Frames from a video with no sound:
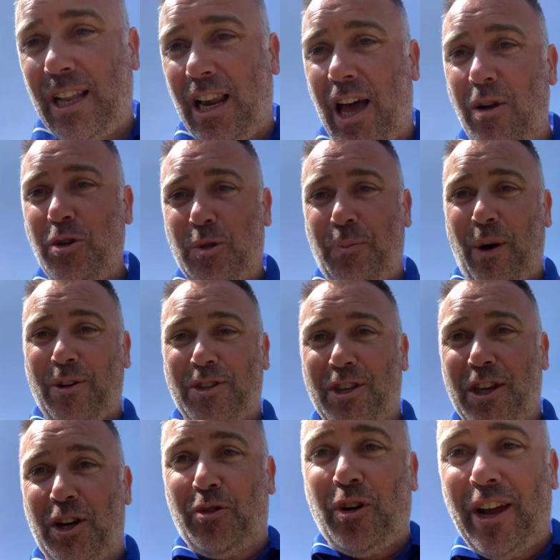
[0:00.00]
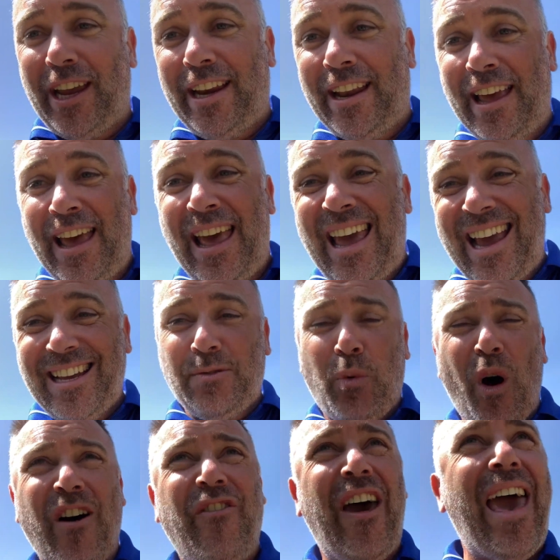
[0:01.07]
the low spots of the green is
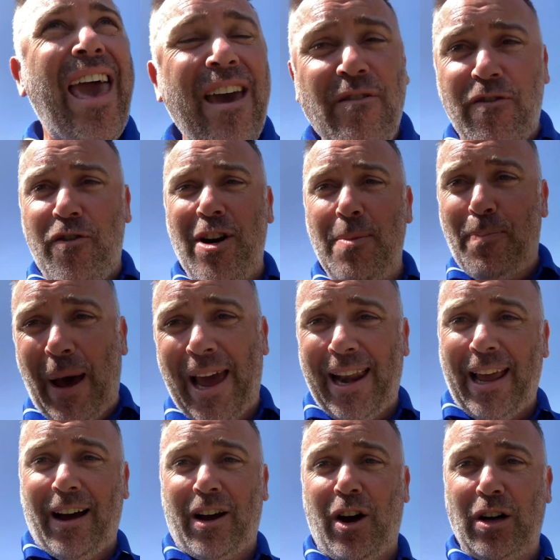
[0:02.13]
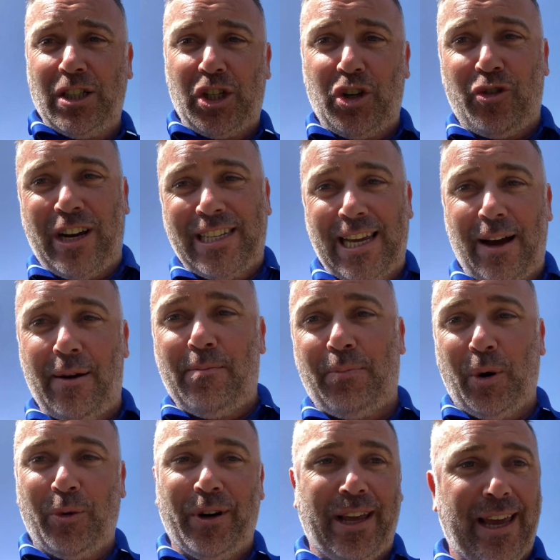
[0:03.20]
worth every penny. I can't stress how
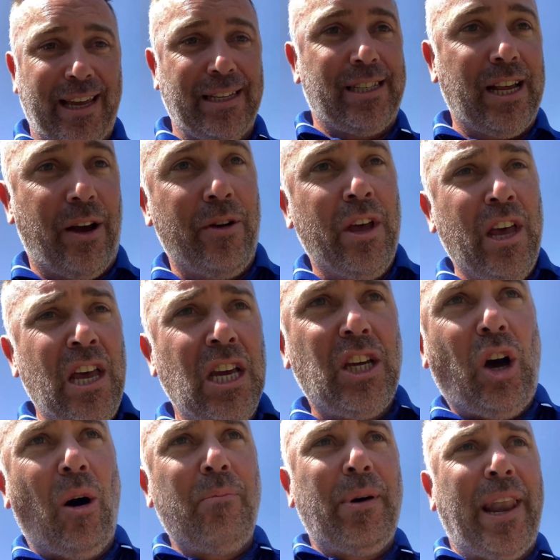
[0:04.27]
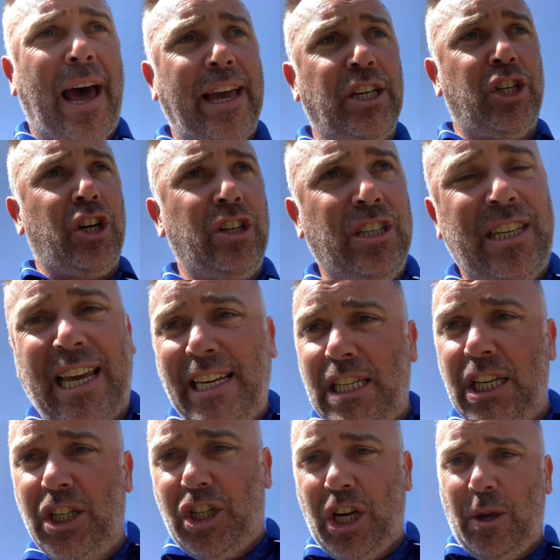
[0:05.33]
important it is. So combination,
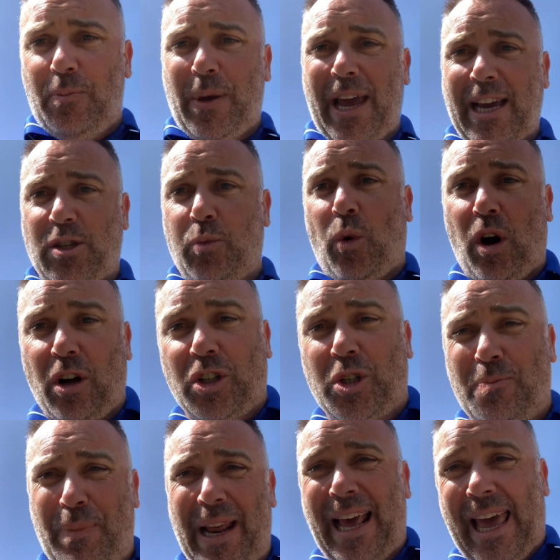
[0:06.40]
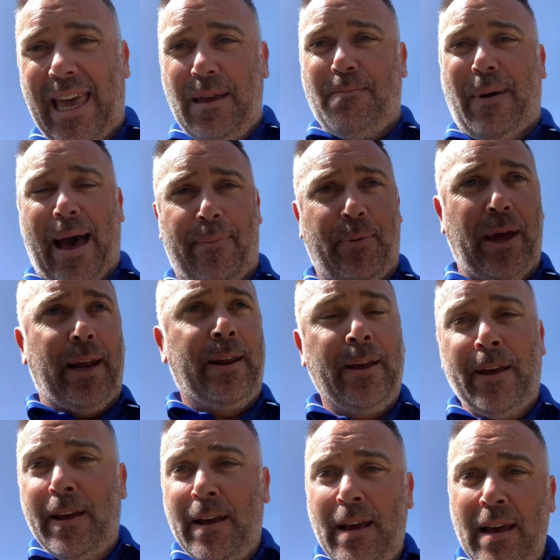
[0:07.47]
decent GPS watch, bit of heat mapping,
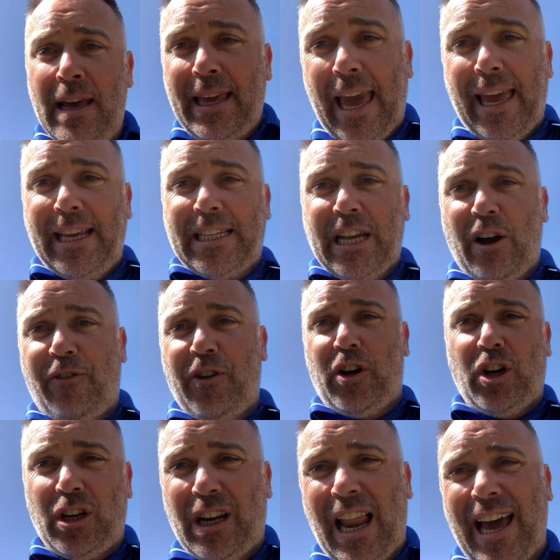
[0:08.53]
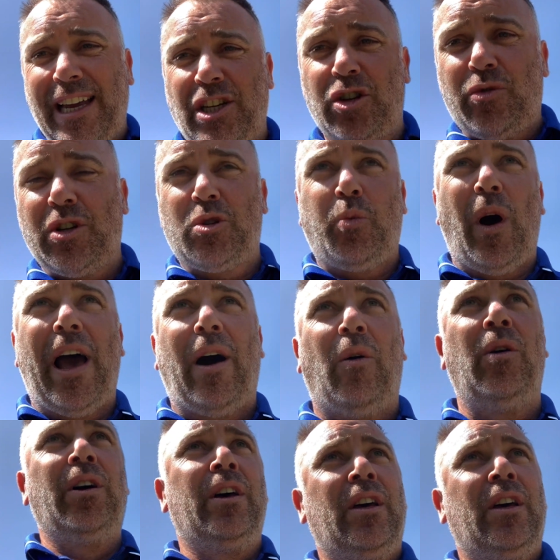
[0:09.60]
get yourself a good laser as well.